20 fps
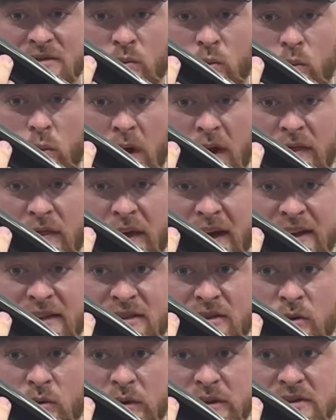what that's
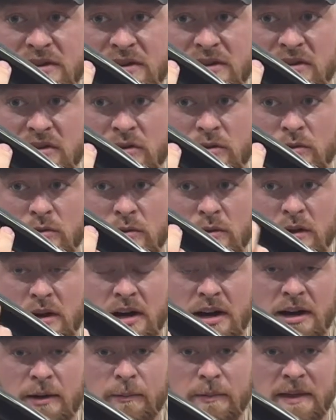going to do,
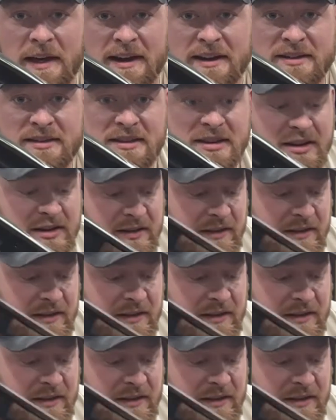that is going to